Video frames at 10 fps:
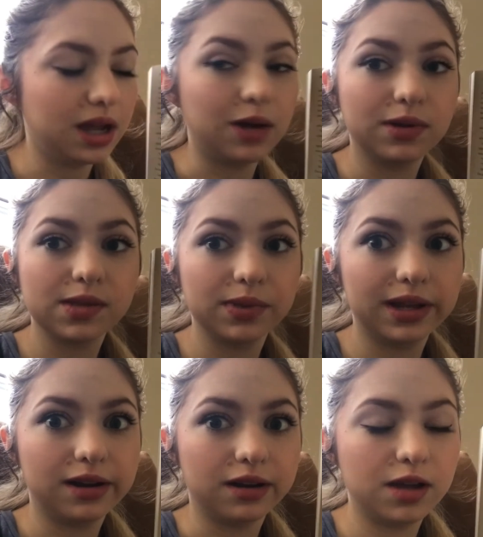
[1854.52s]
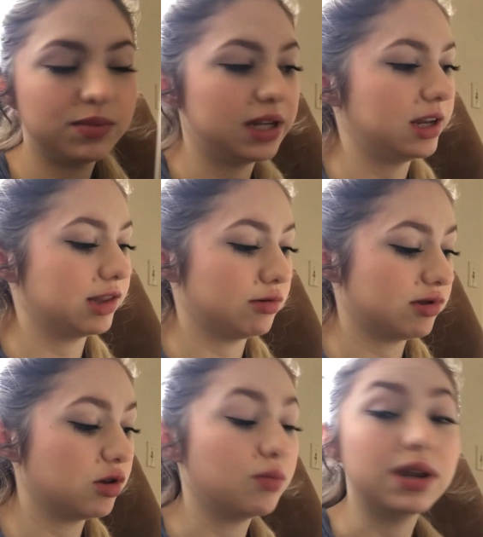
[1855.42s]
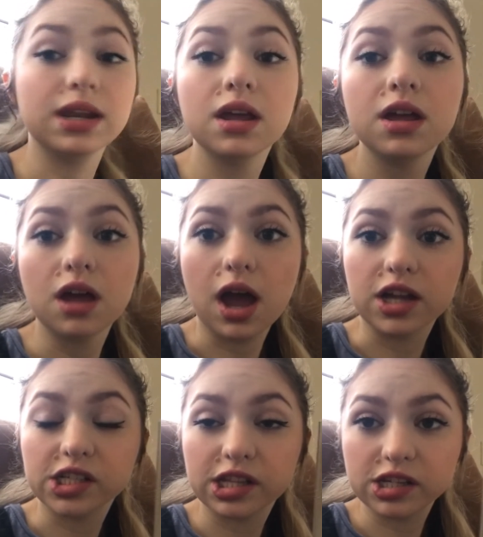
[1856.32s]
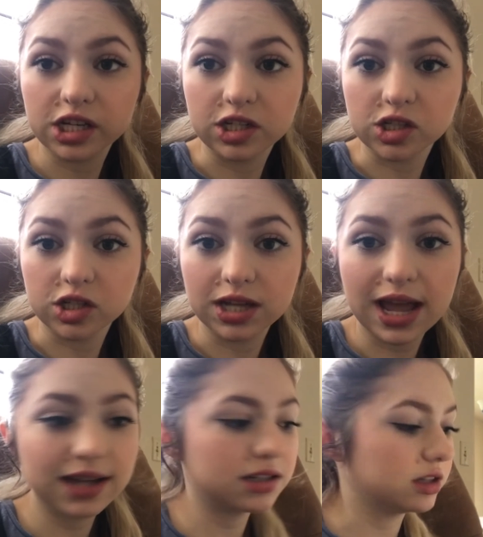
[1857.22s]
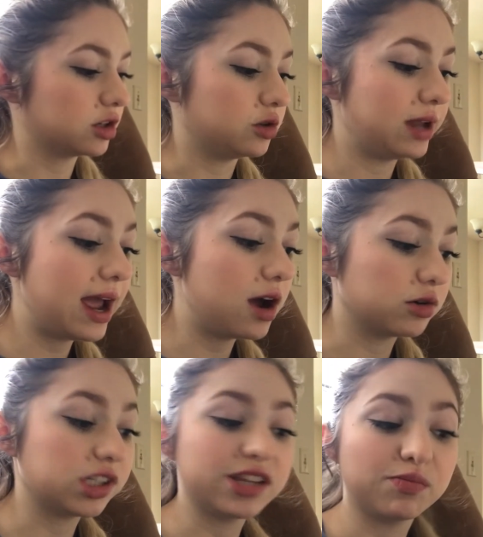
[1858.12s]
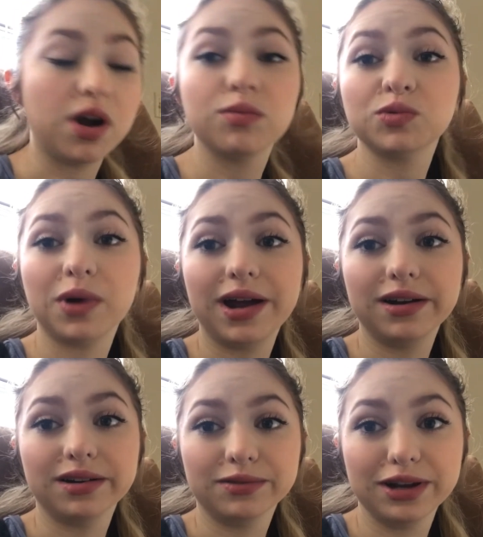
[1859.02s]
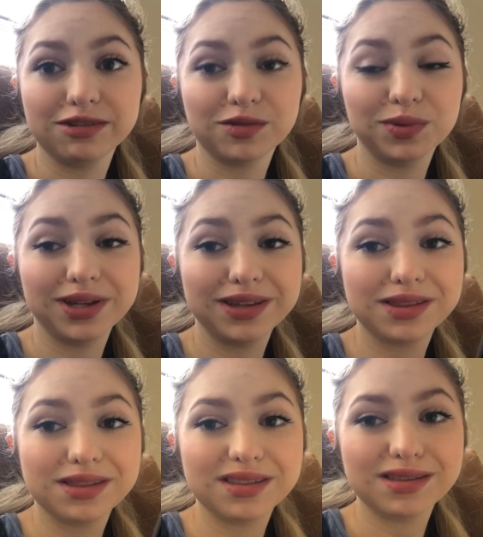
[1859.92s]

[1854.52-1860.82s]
I wasn't planning on updating so soon, but she's changed her tact a little. Now she's barbed wire and razor blades.